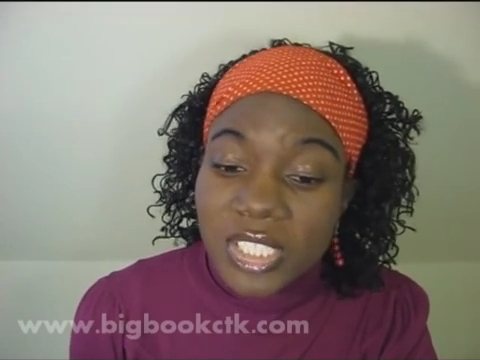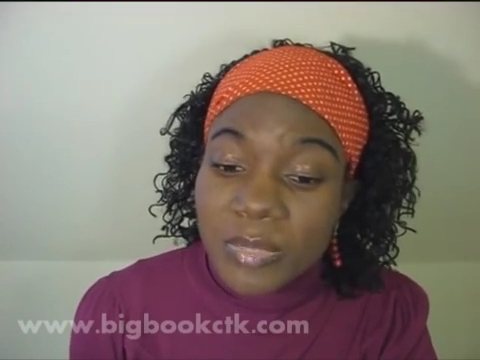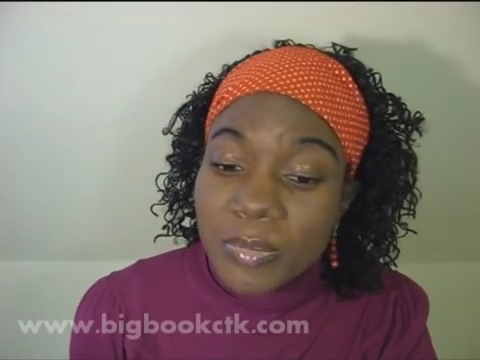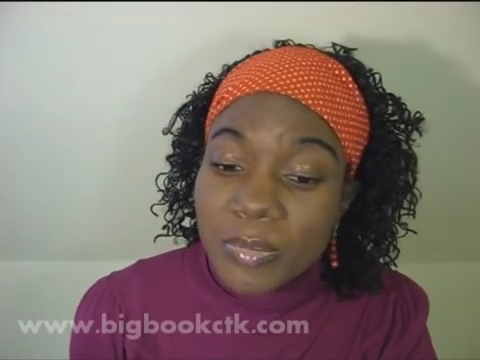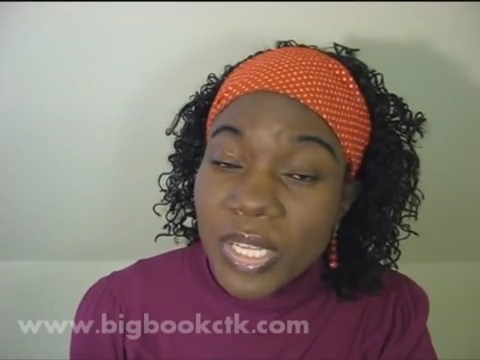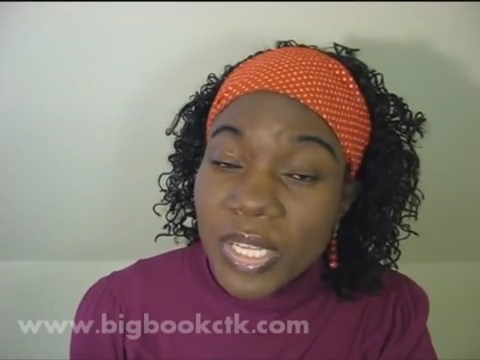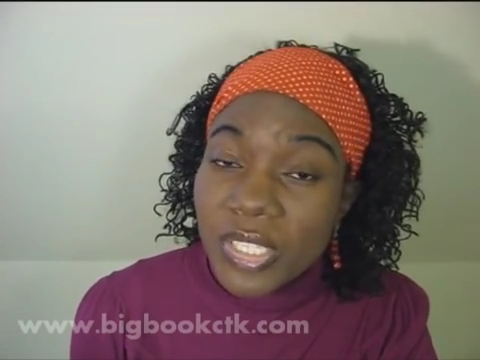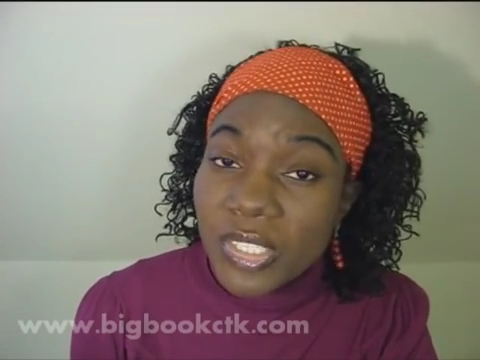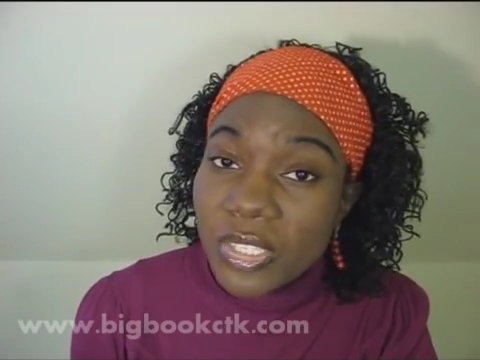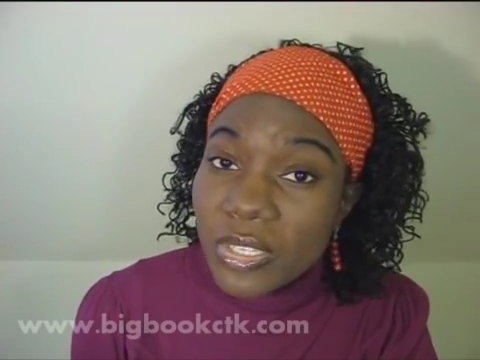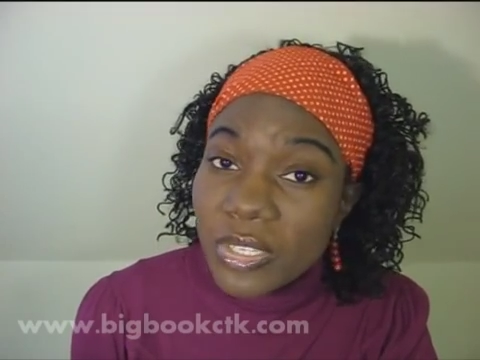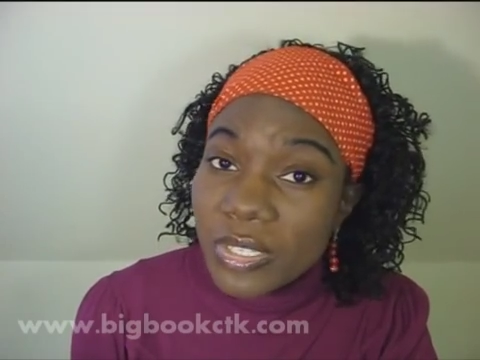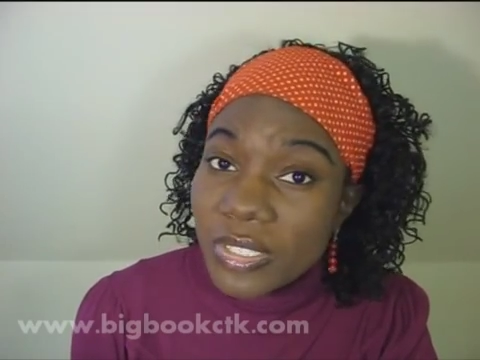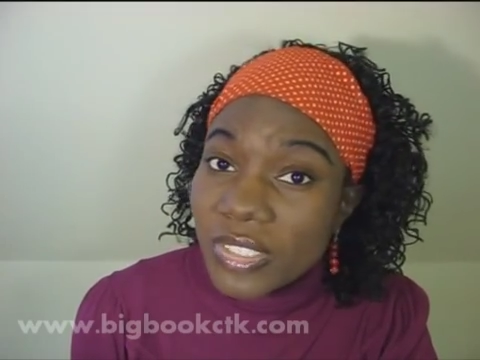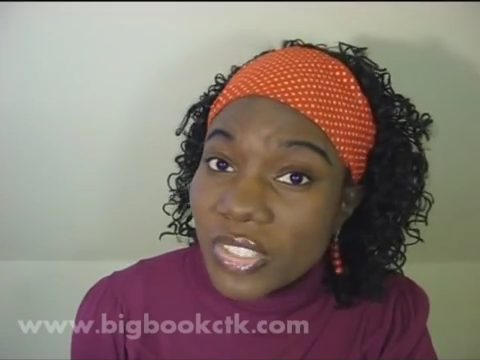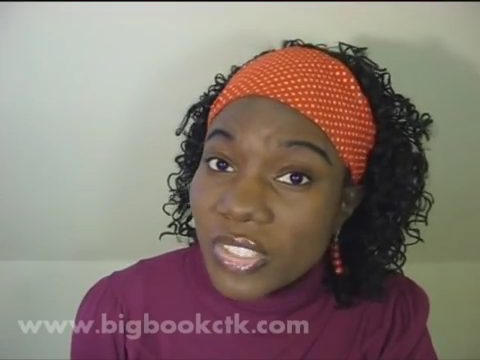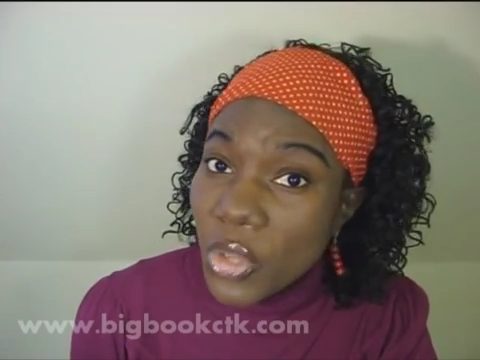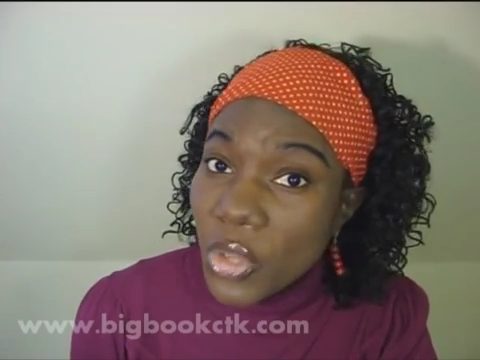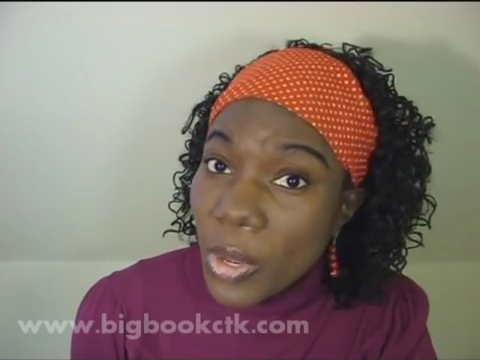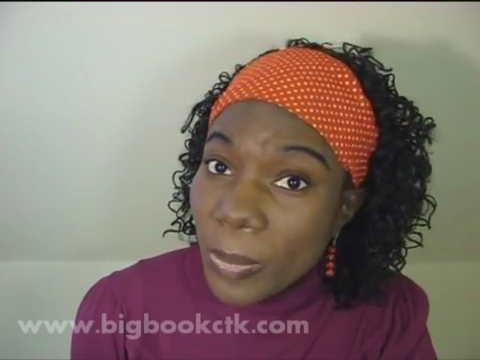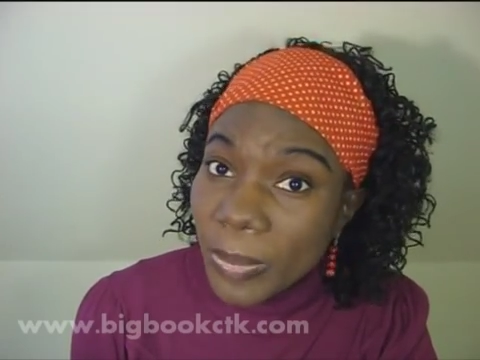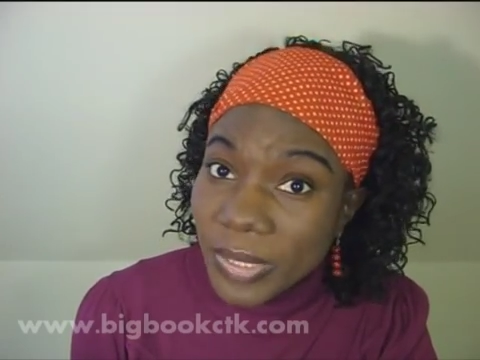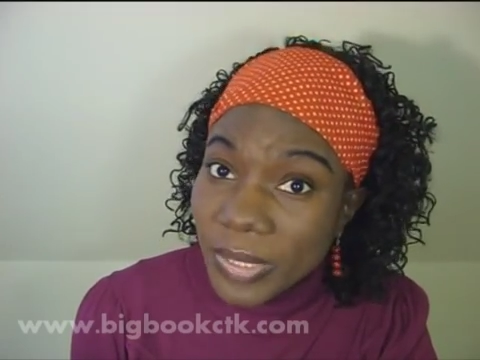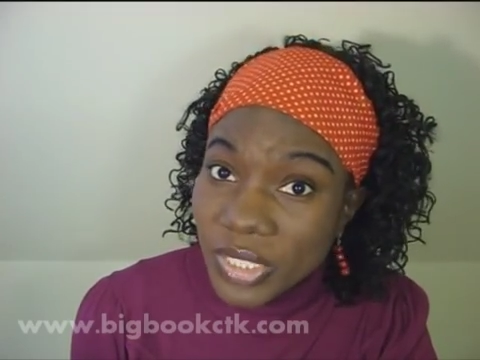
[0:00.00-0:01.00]
she may lose
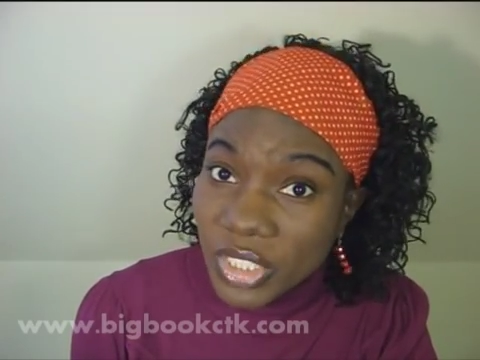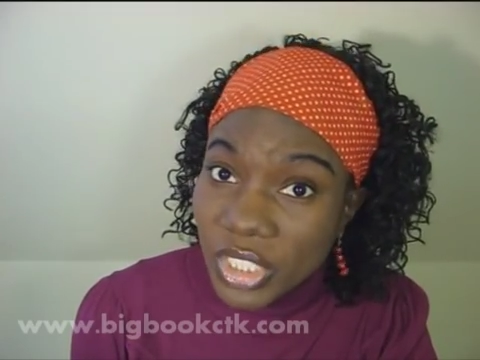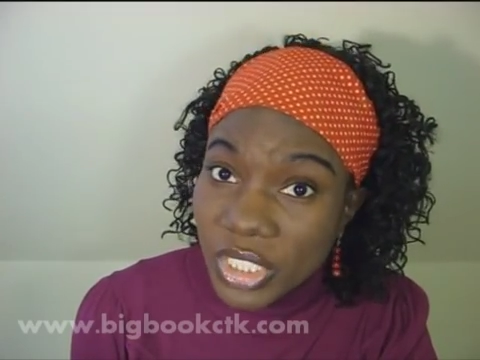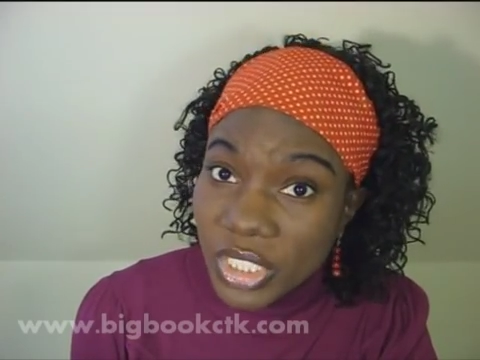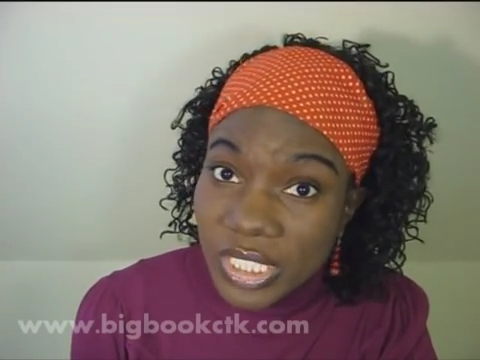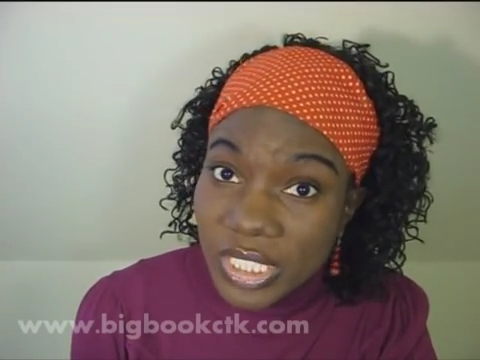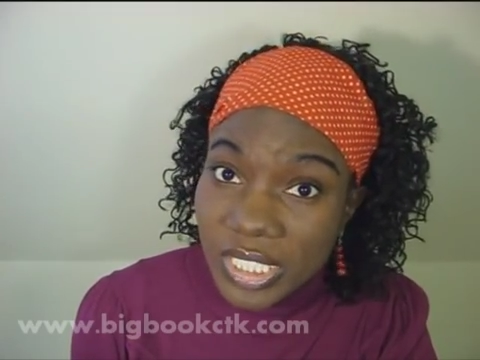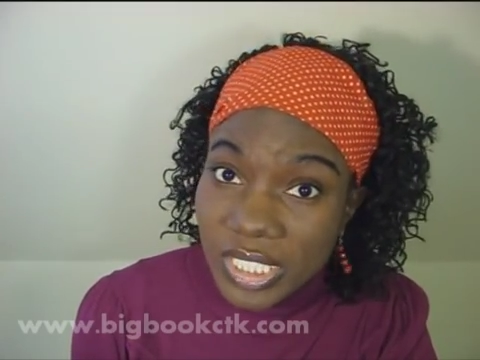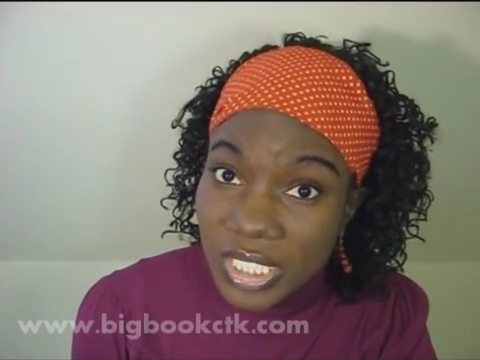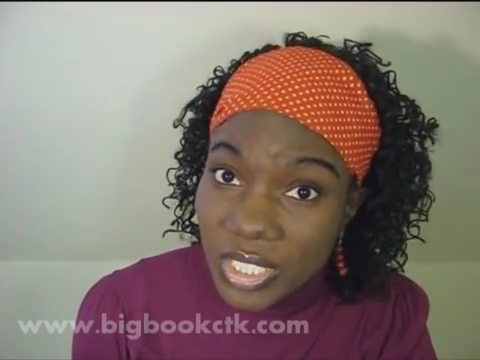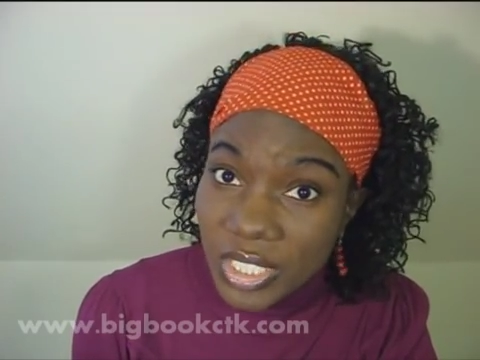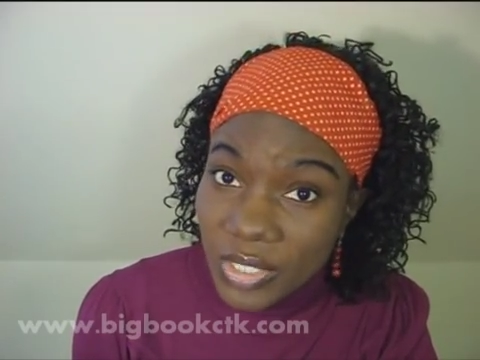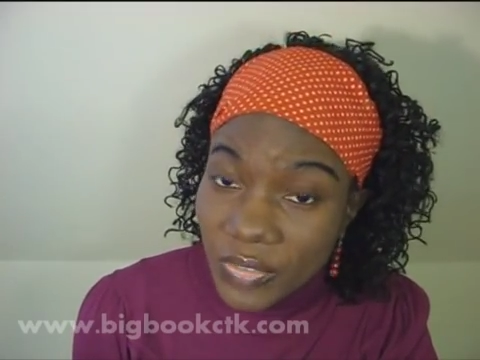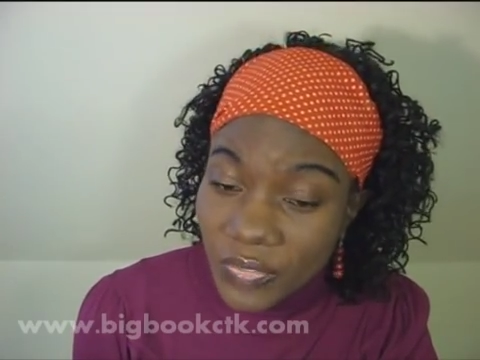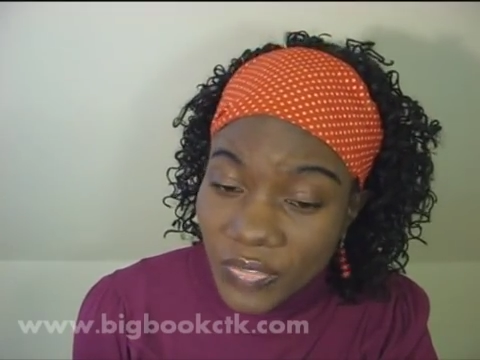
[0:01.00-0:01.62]
the opportunity